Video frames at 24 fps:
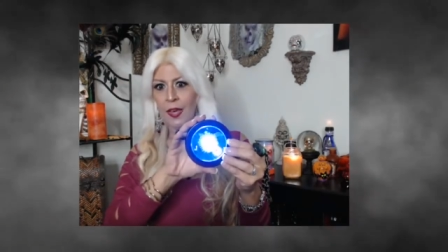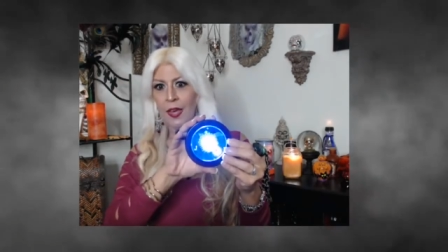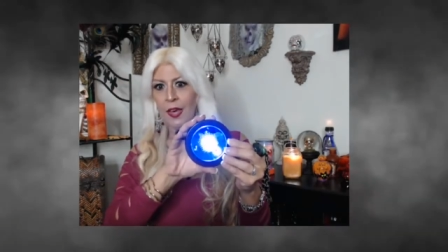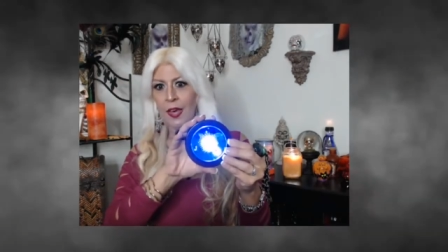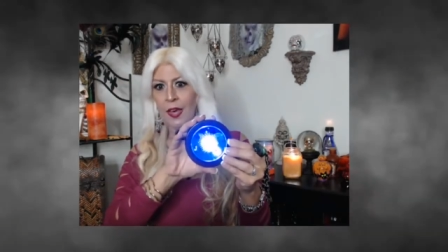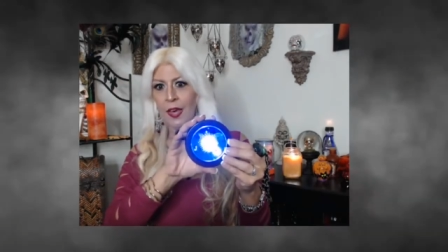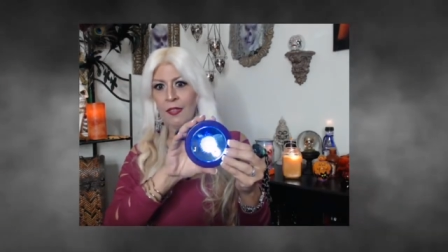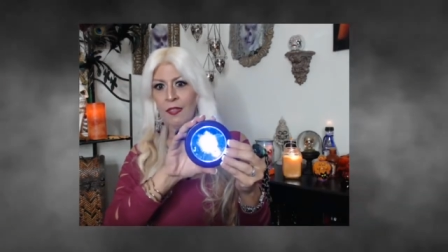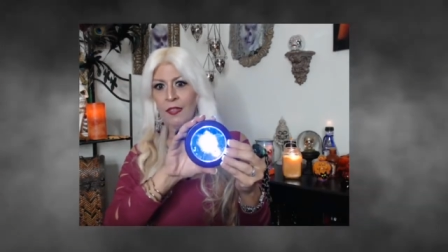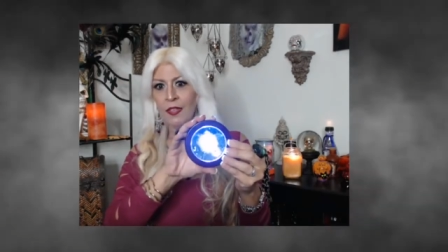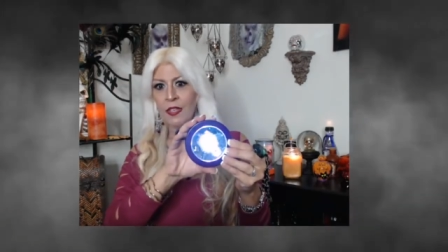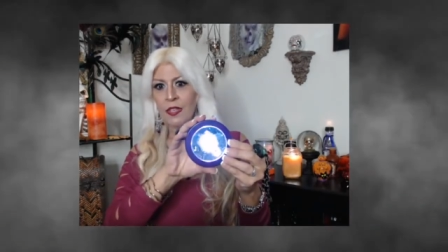
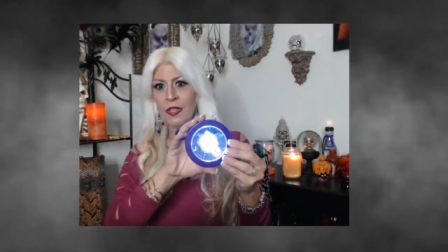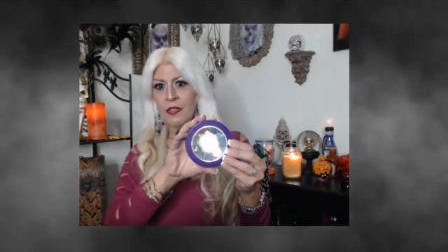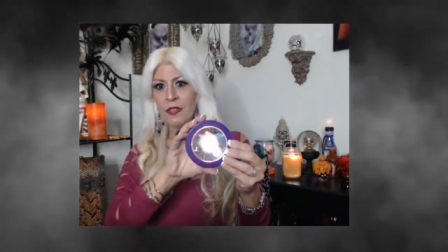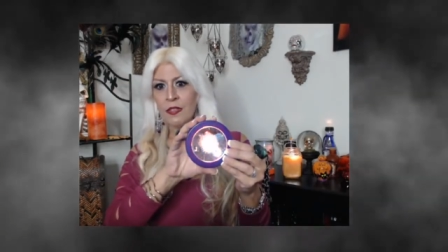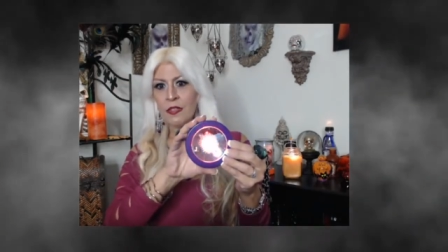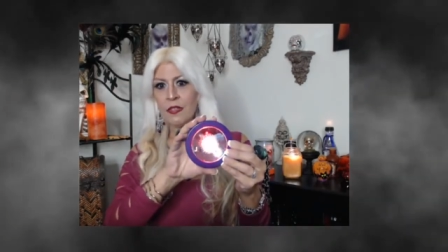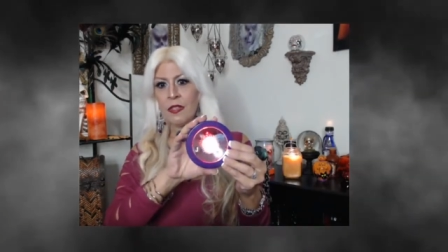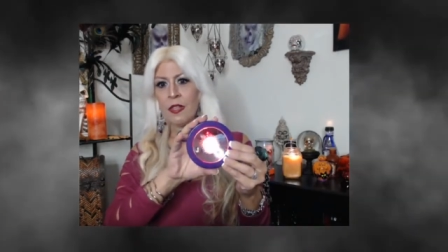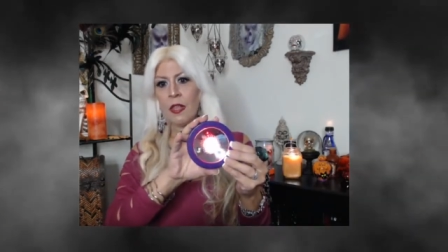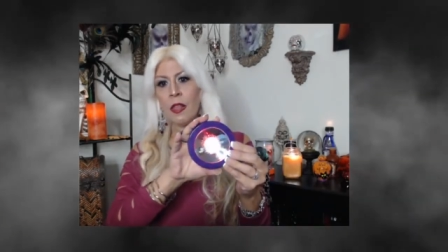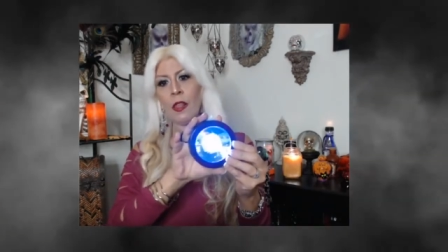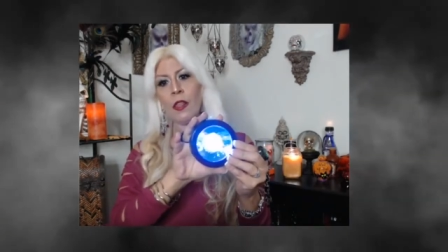and this is
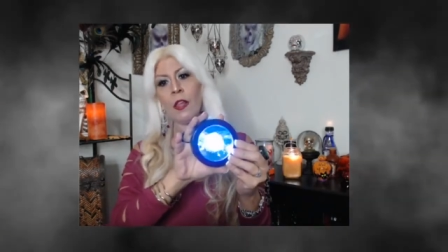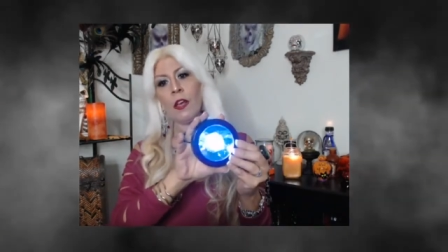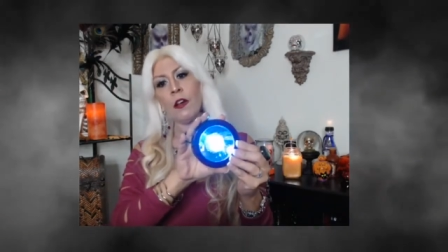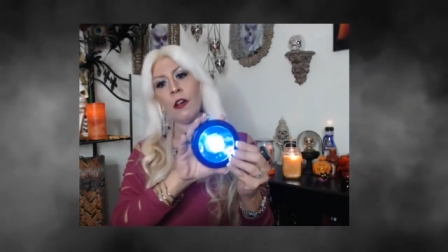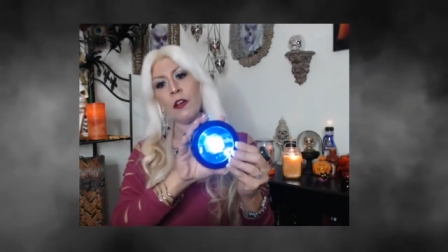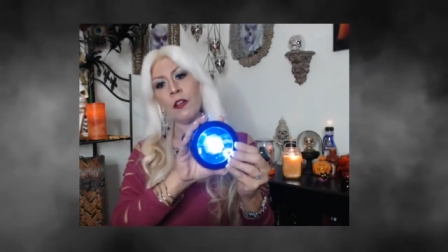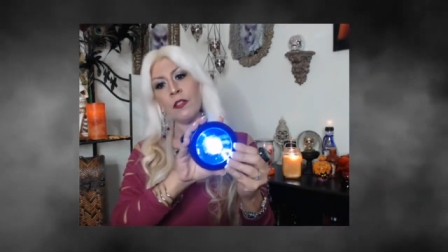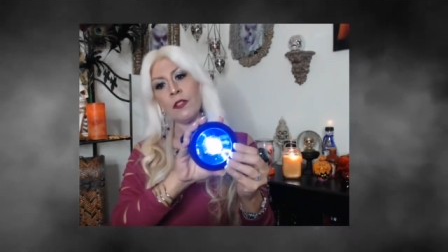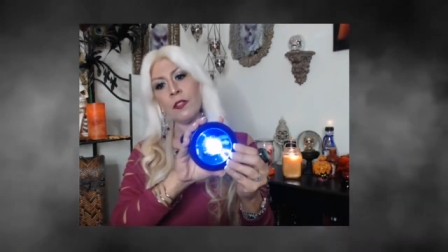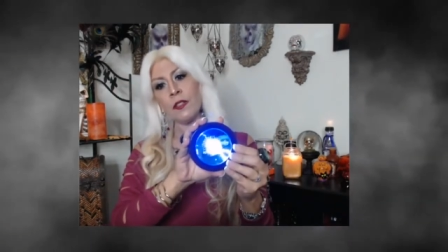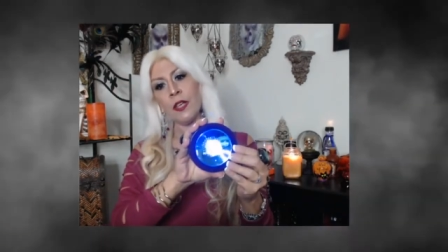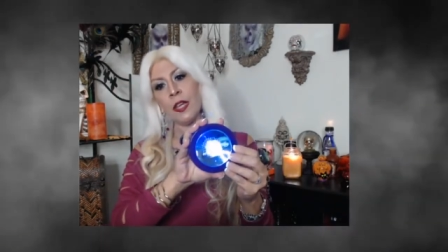the
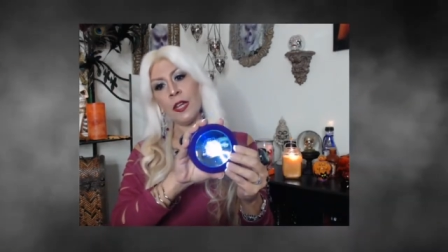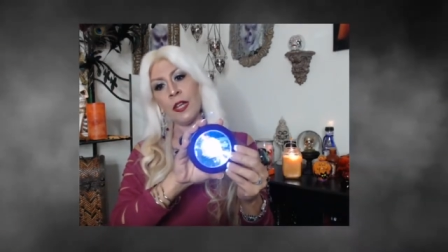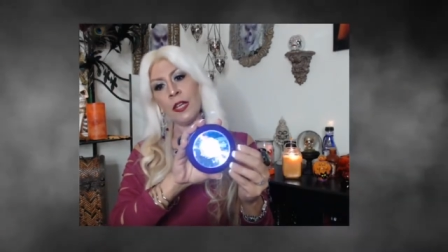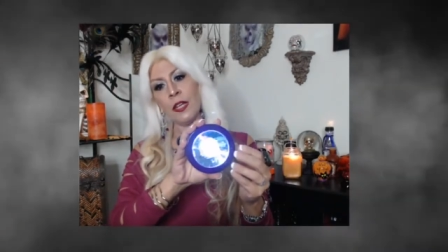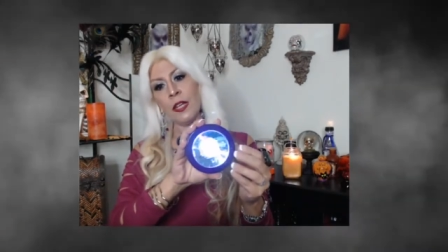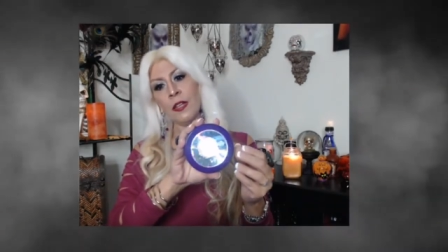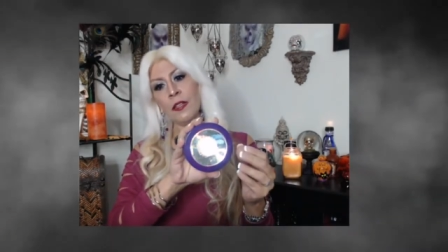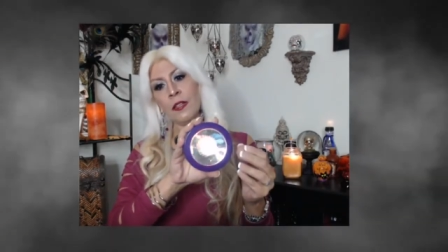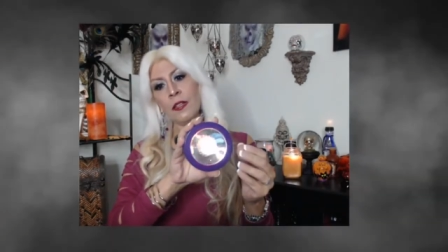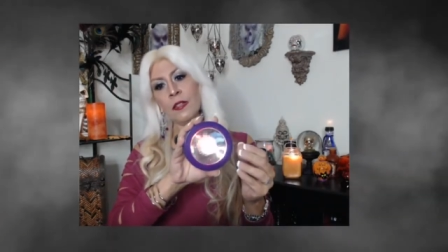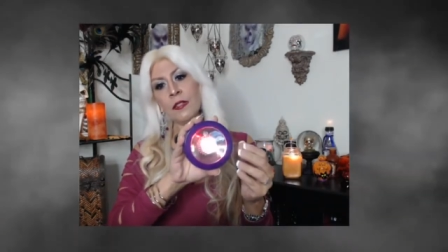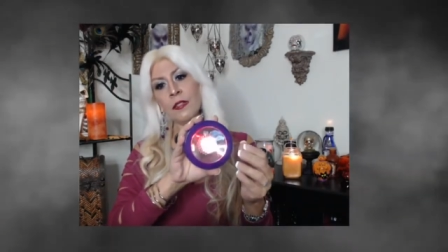third setting
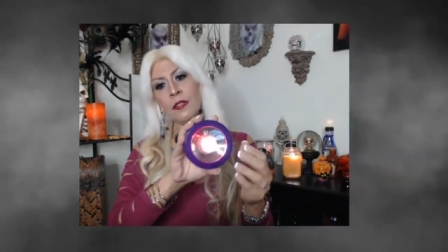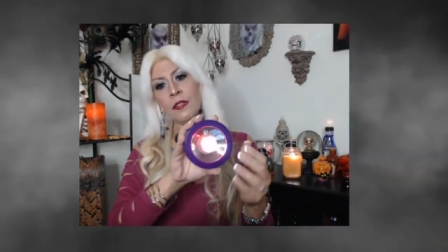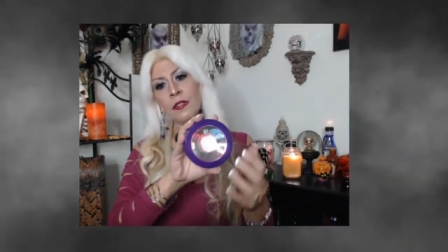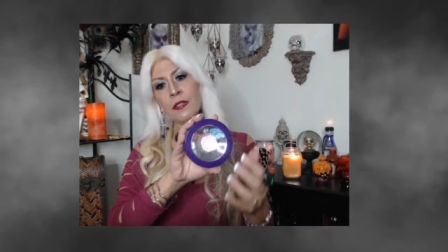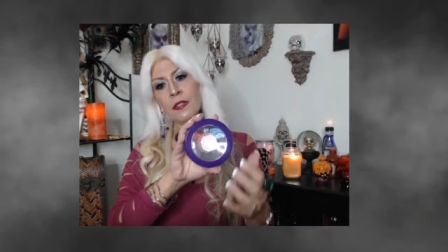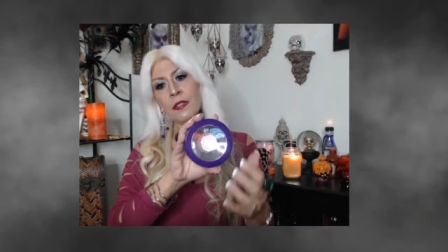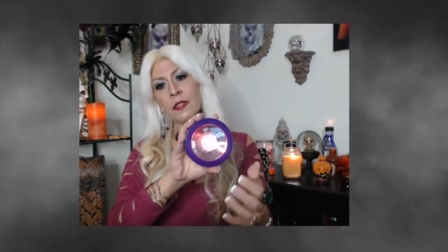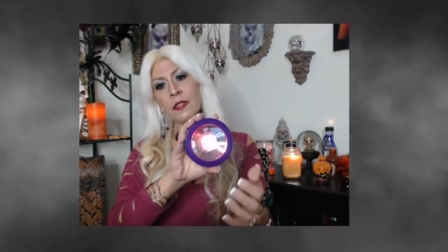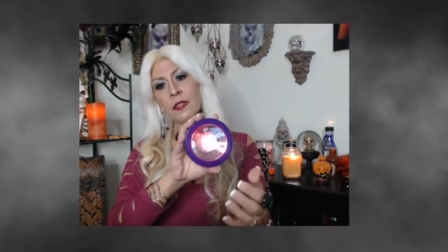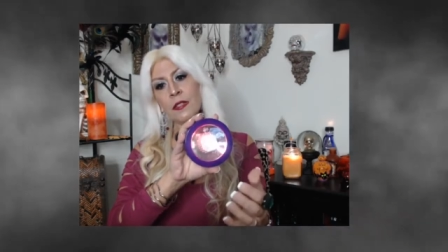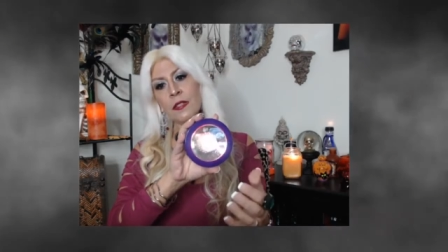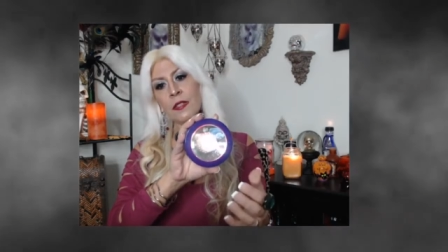this is
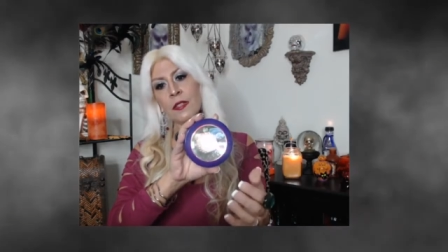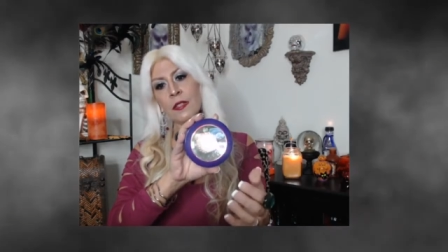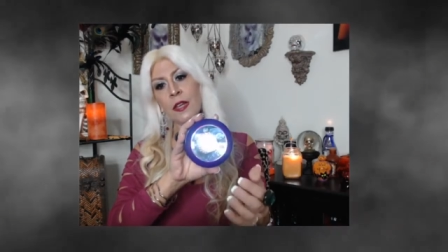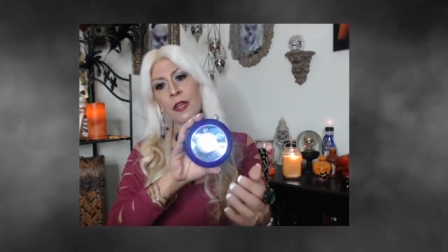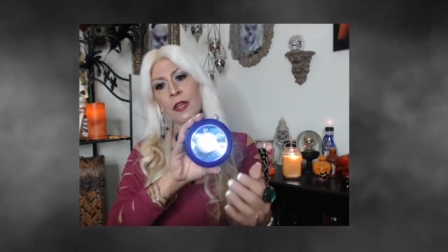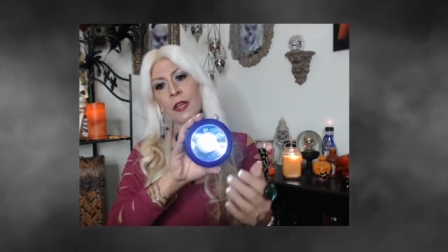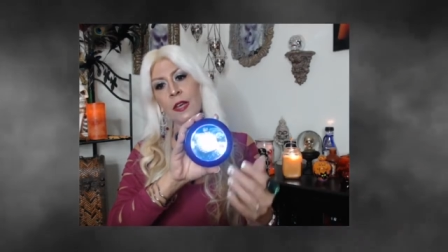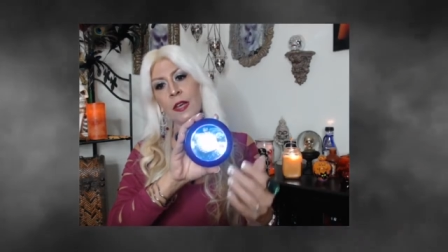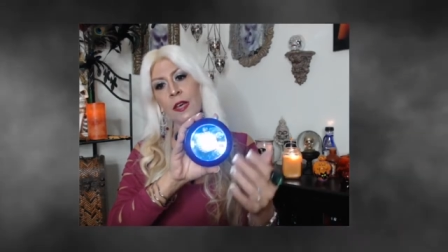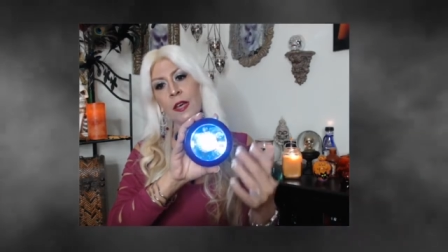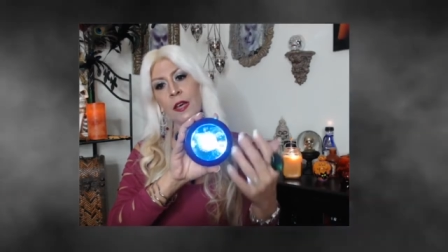the setting